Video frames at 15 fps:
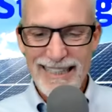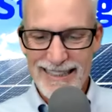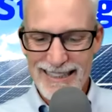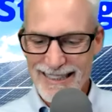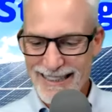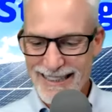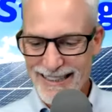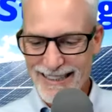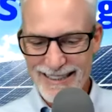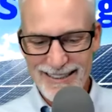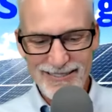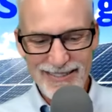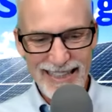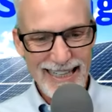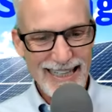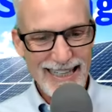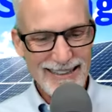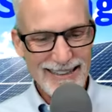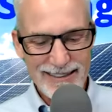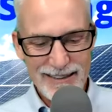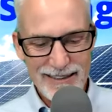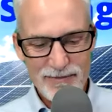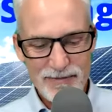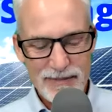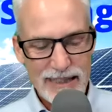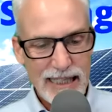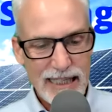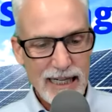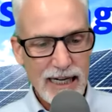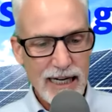Oh man.
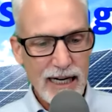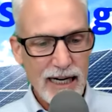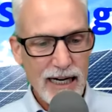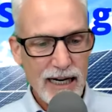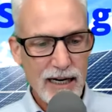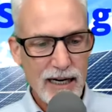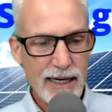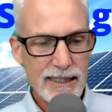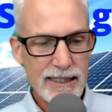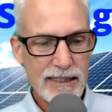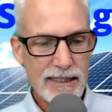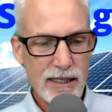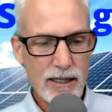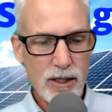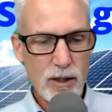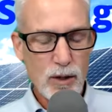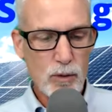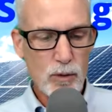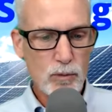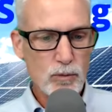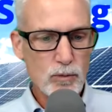All right, so